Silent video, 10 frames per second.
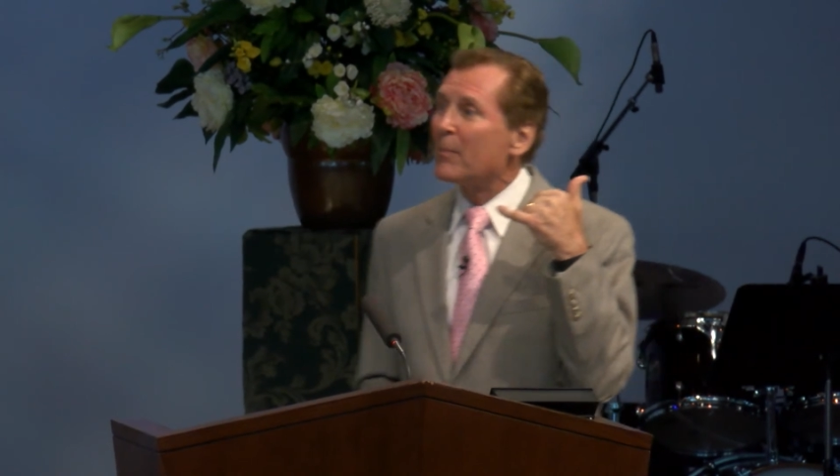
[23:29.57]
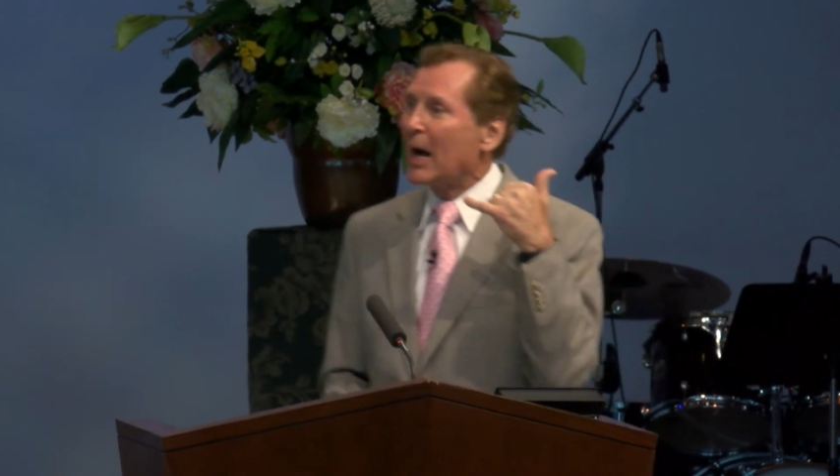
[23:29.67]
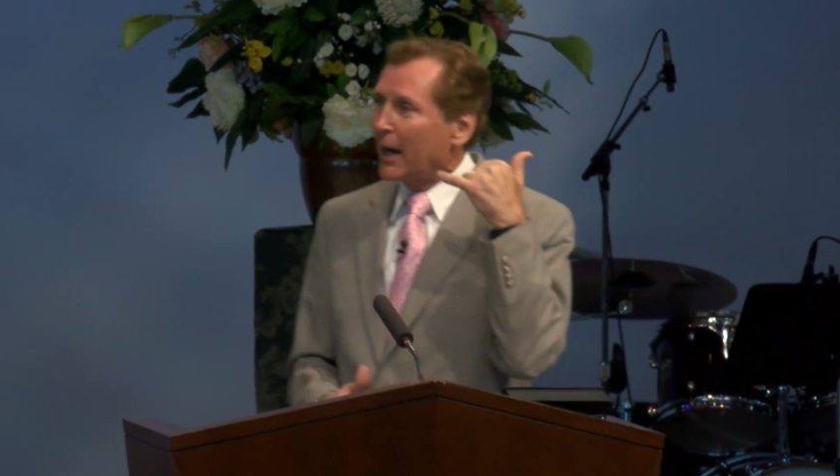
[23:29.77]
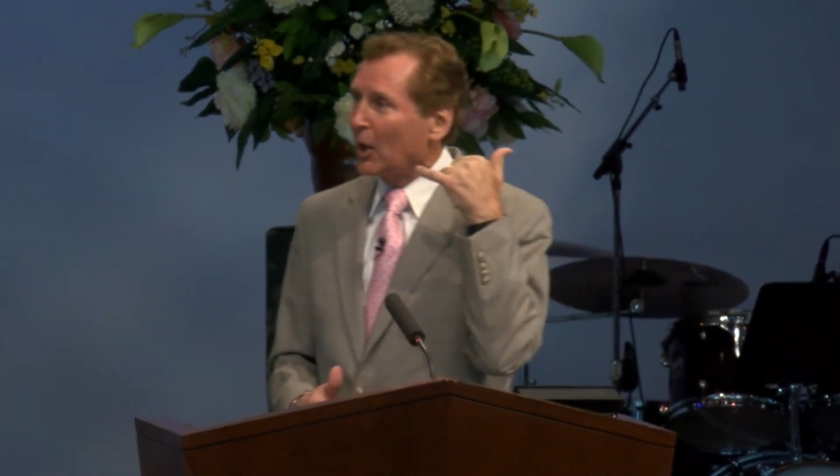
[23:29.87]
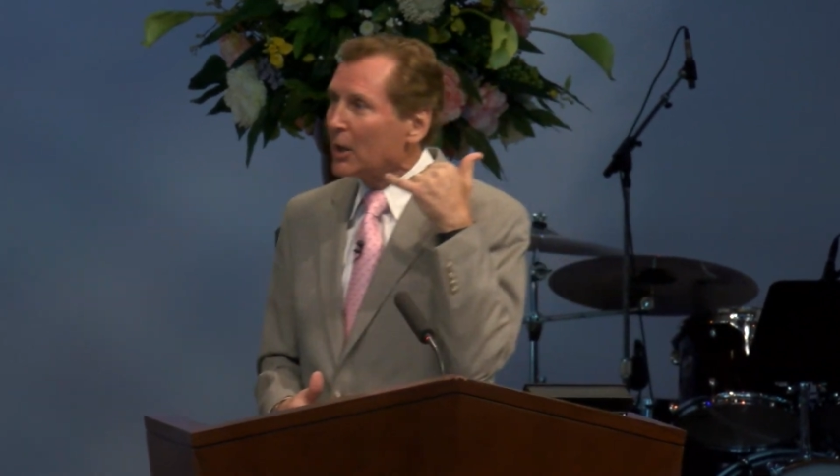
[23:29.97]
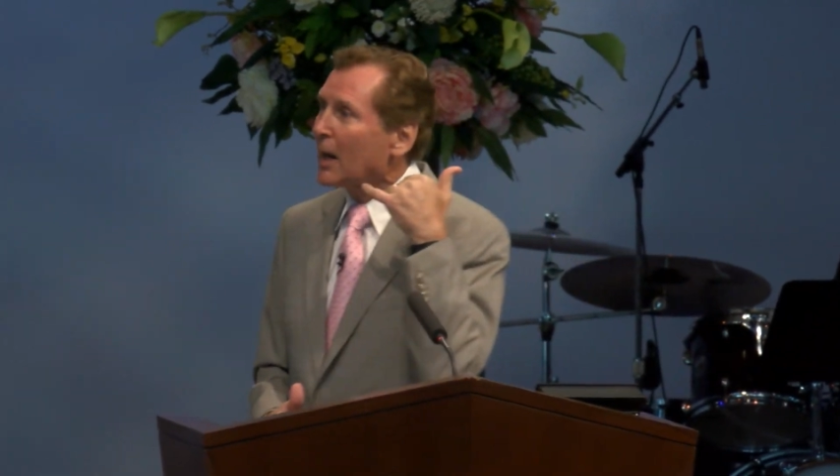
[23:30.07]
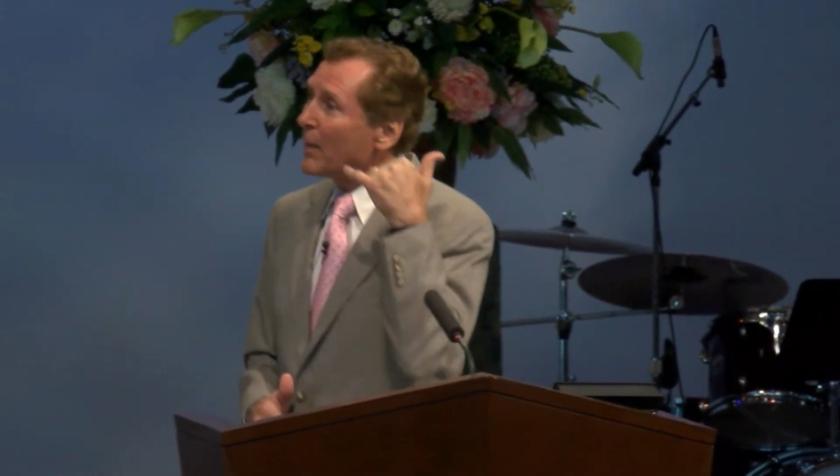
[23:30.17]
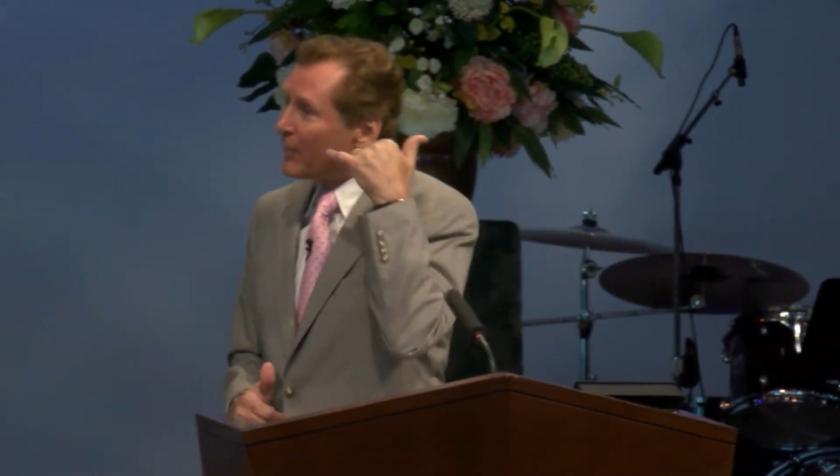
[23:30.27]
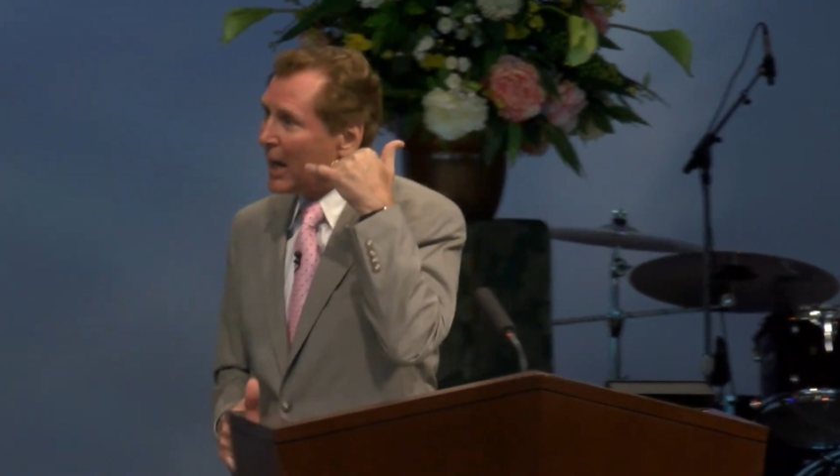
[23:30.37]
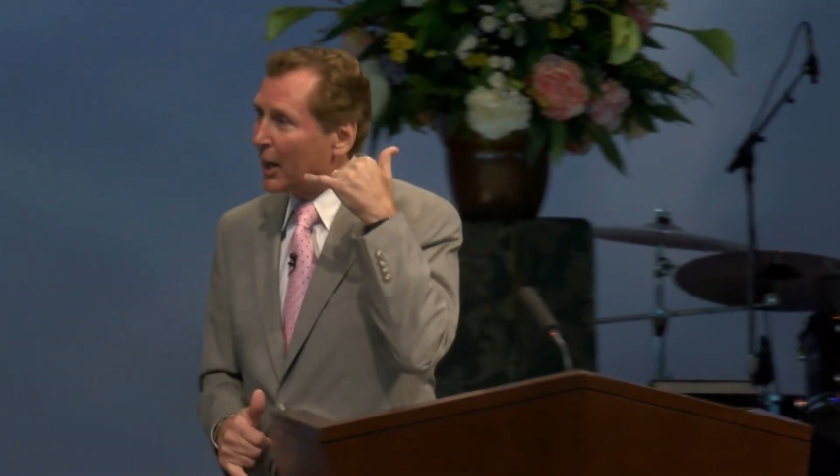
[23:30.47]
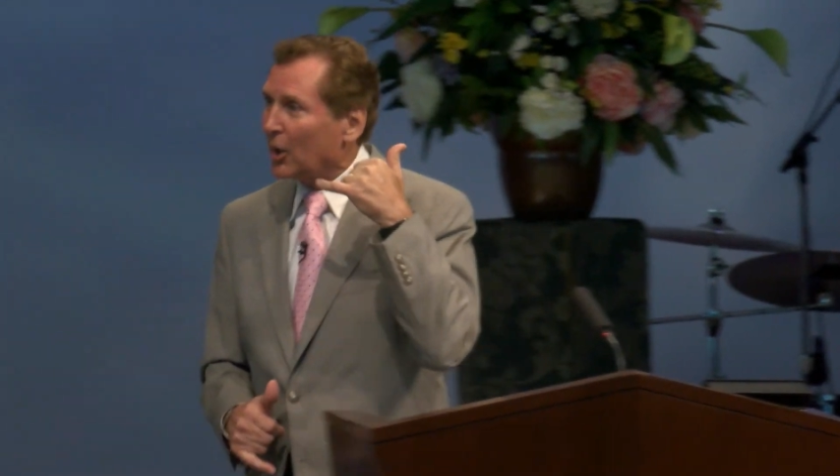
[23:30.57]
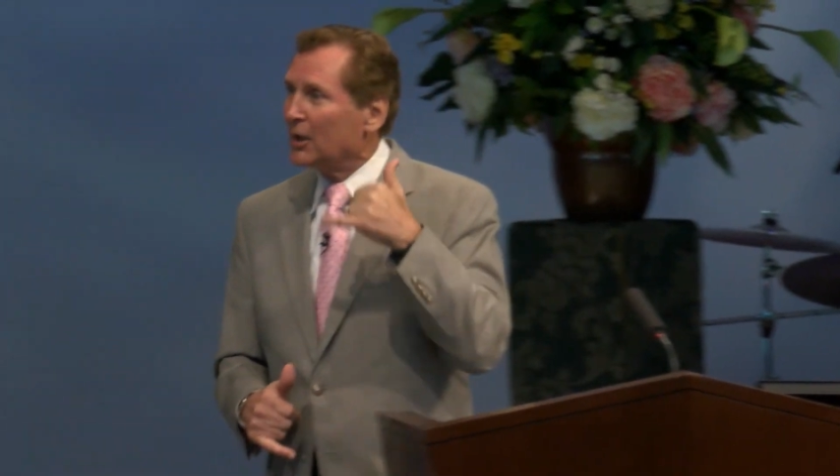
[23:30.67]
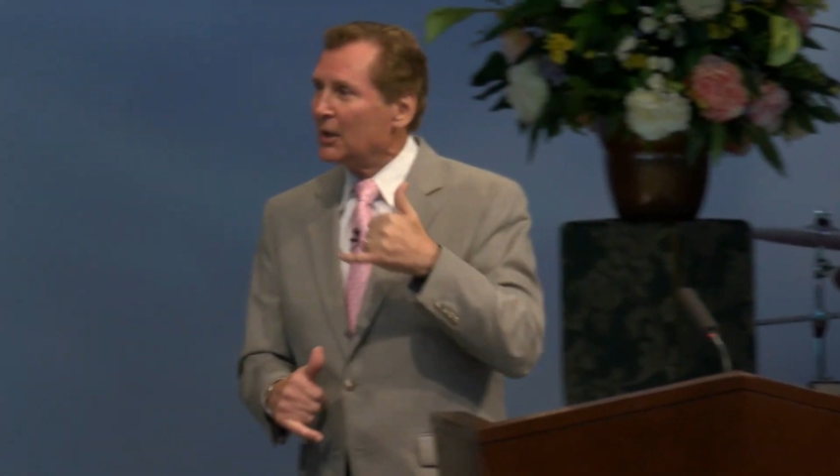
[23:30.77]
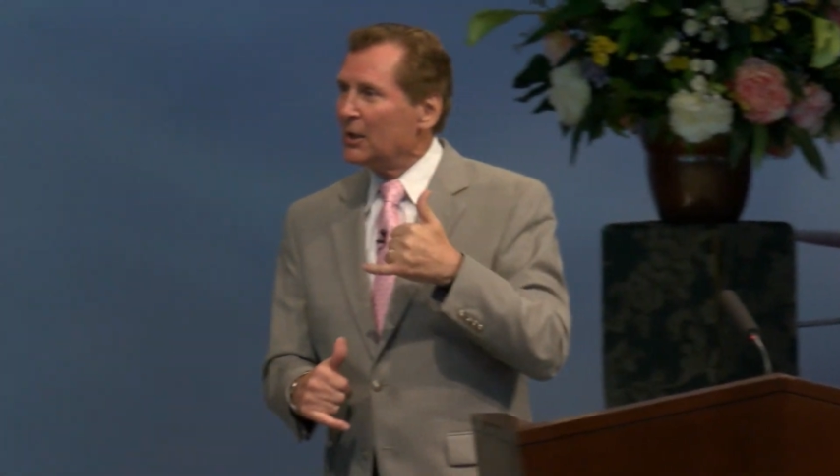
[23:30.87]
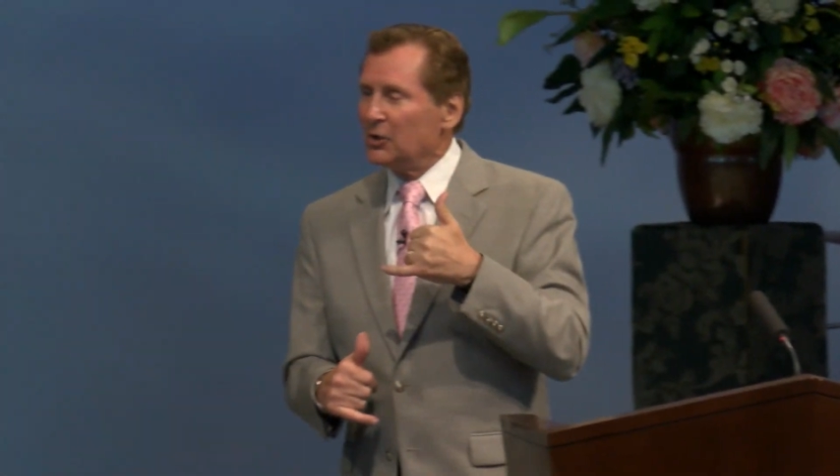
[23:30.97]
higher, come up higher.
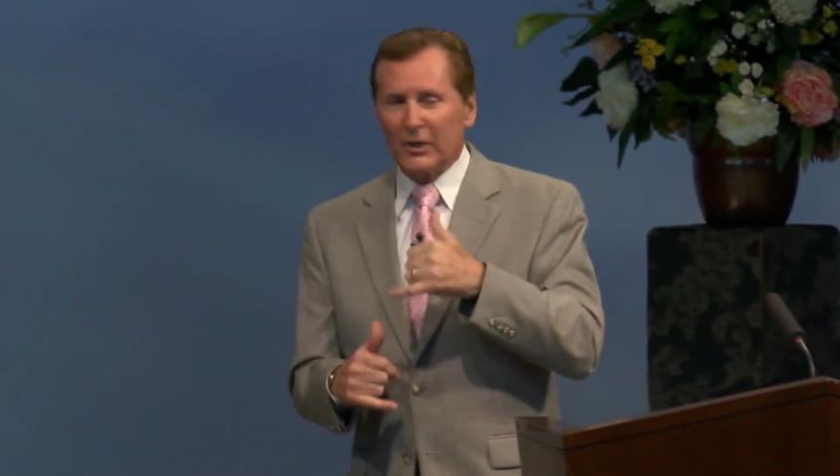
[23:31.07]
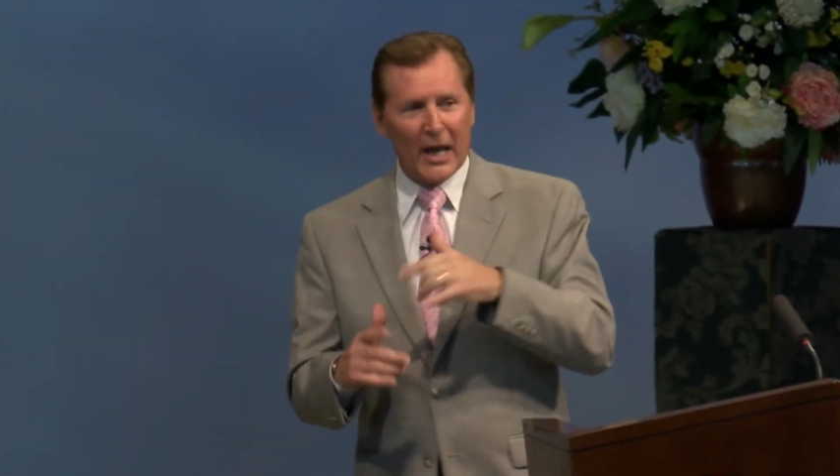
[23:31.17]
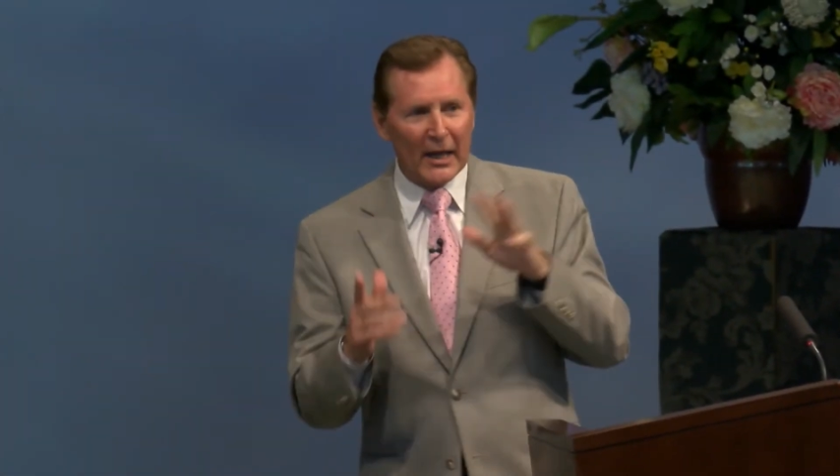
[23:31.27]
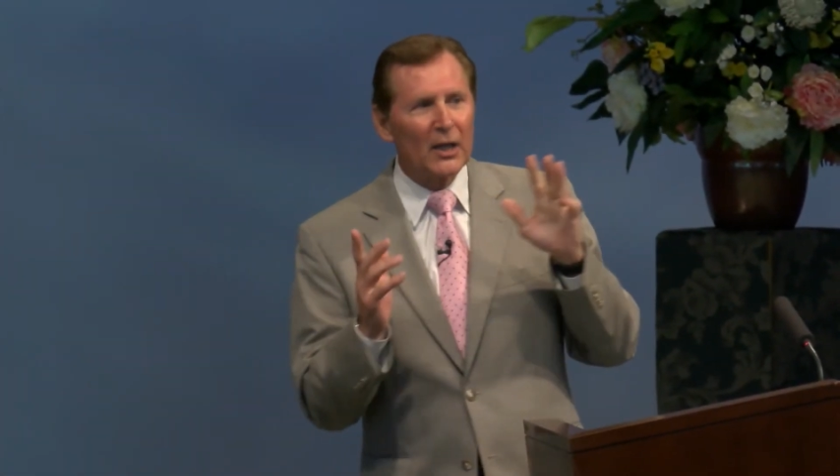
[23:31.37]
You can't